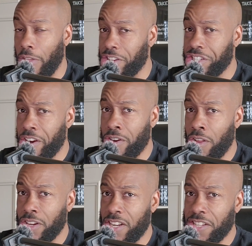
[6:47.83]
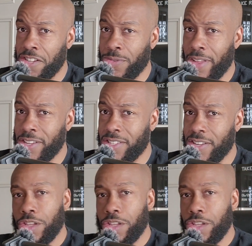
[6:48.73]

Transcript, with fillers: Are they sharing all the details with us?